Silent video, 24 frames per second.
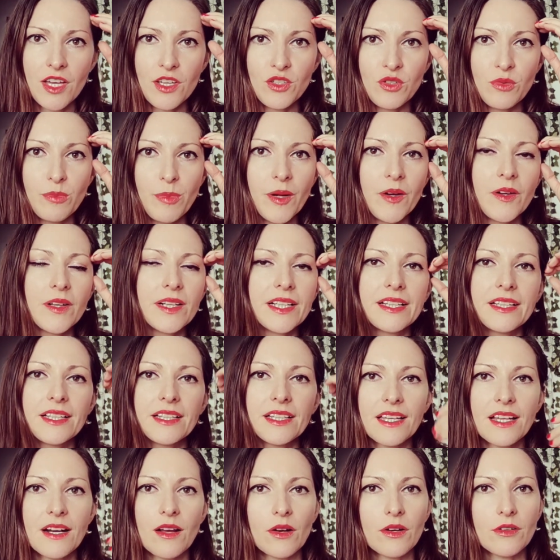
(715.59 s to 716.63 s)
You barely
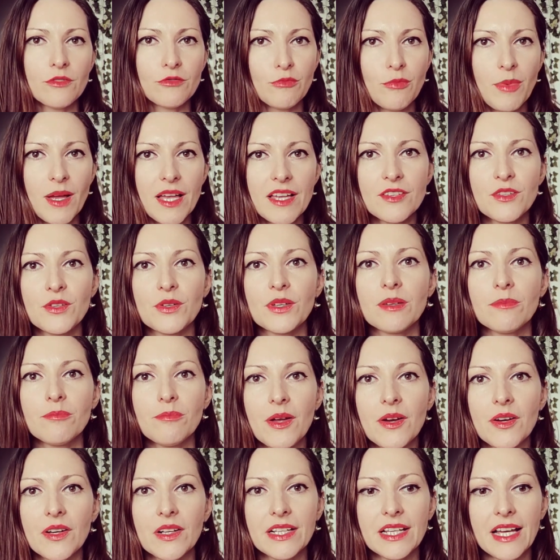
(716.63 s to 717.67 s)
can get out of bed. You can
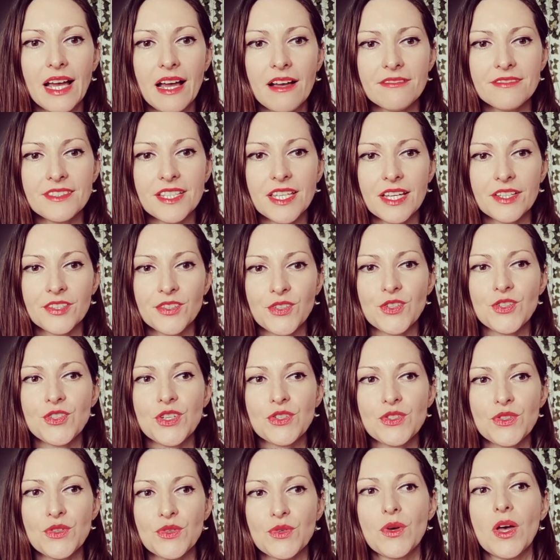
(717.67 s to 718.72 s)
barely have the
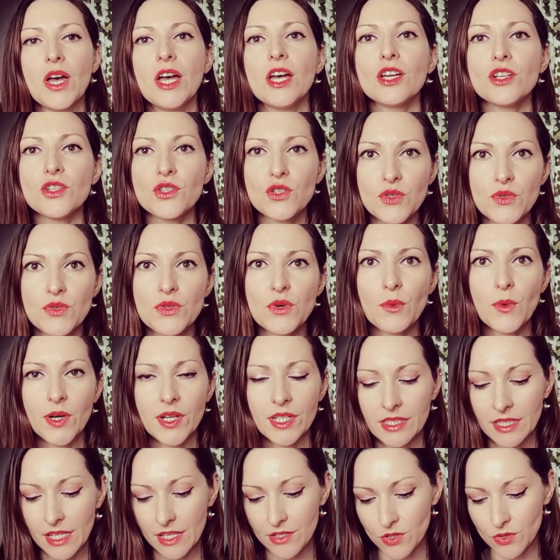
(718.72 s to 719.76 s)
energy to do the
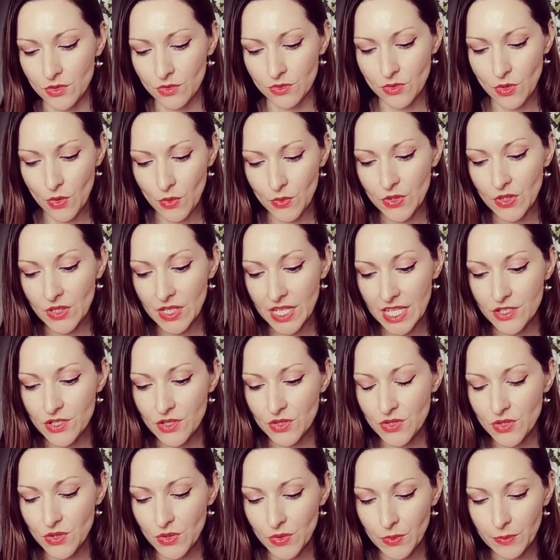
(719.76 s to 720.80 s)
work that you know you need
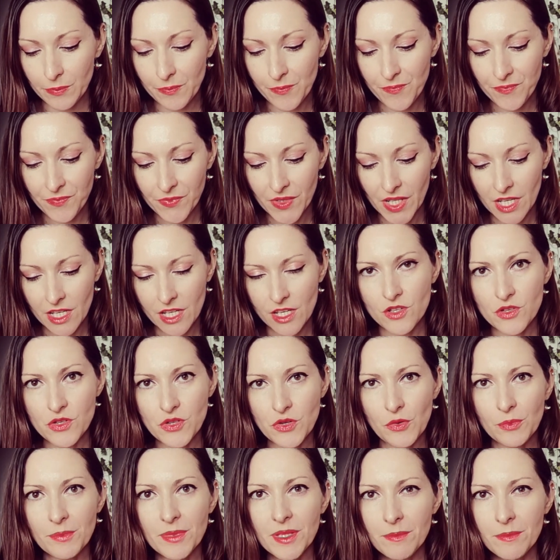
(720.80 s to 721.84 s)
to do. So